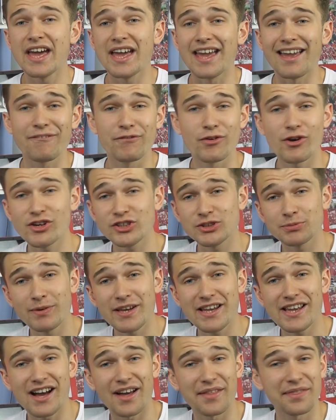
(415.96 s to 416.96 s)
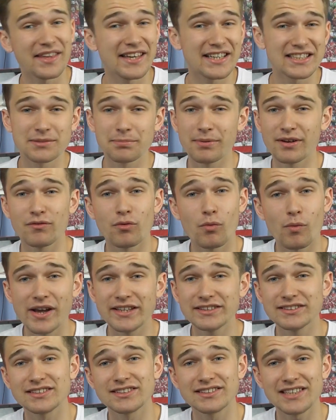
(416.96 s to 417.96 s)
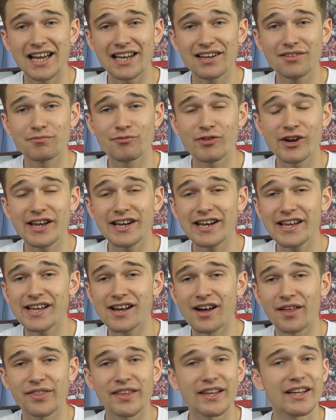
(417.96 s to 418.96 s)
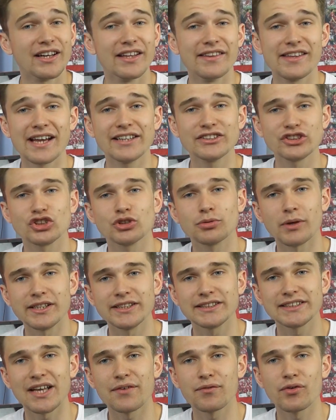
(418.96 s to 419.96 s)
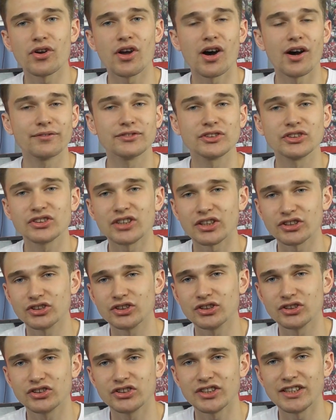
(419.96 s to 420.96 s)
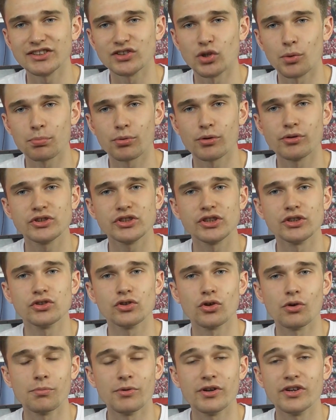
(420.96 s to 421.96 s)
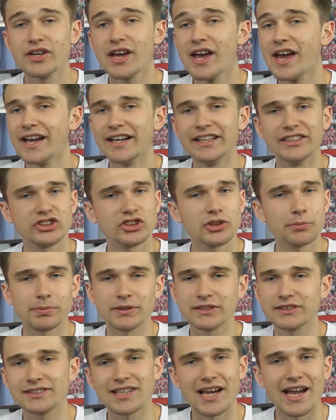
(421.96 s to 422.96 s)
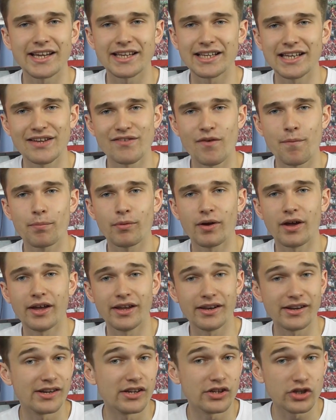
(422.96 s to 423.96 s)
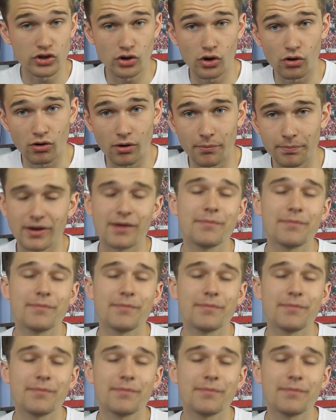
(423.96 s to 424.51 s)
If you ask me, I think it's a bit of a waste of talent, really. I think at the age of 27, after such a good season at Borussia Dortmund, he should be staying in Liverpool, in Europe.